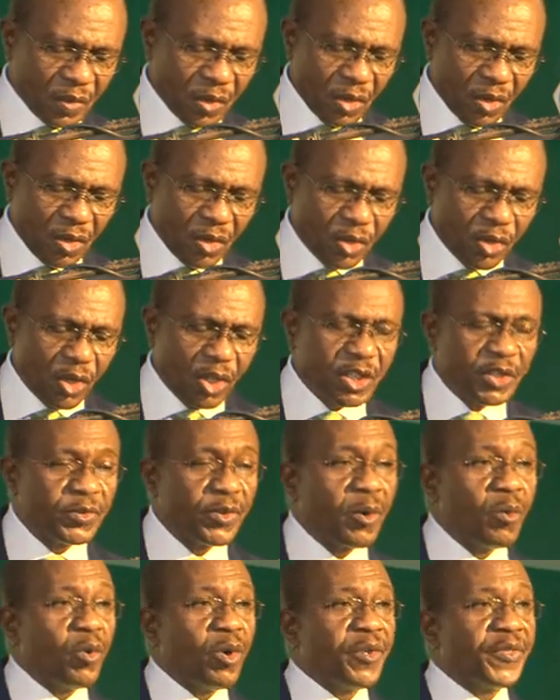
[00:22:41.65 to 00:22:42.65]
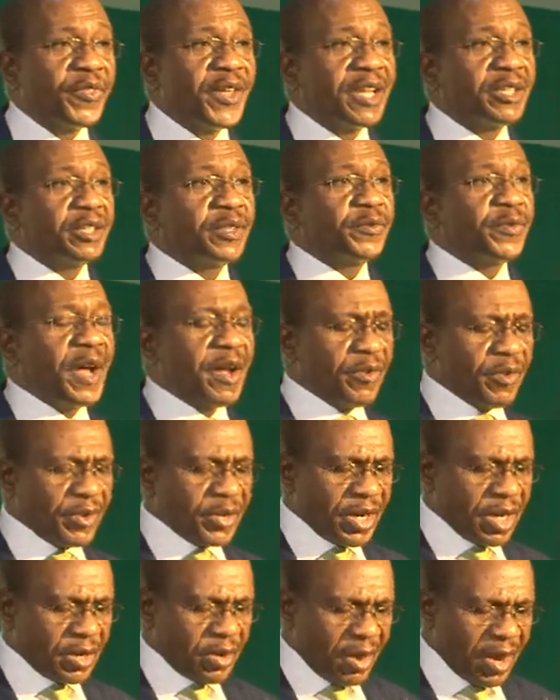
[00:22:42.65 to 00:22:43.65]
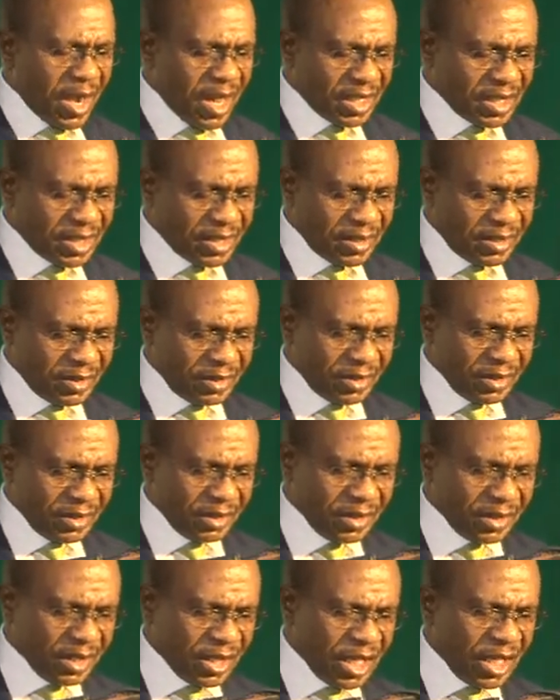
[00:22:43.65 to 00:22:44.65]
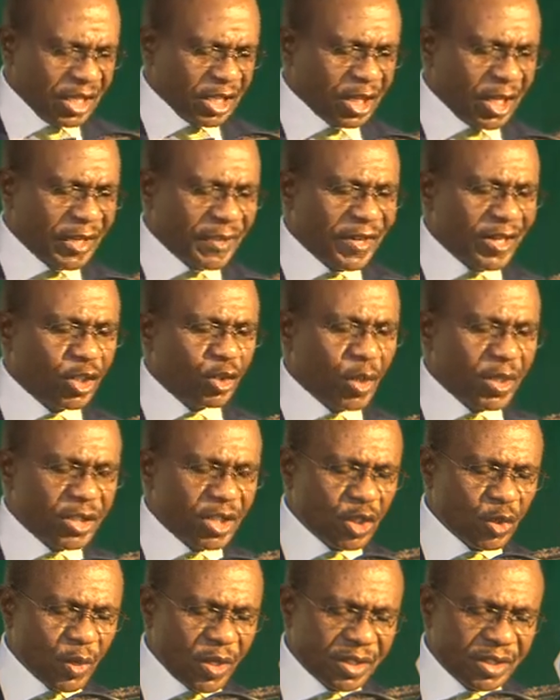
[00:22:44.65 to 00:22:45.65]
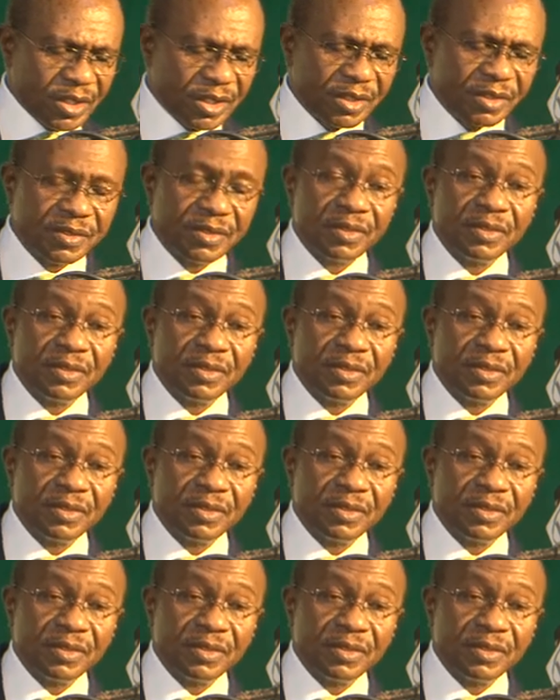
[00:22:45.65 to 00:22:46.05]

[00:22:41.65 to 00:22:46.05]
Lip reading: rose from $1,500 in January 2020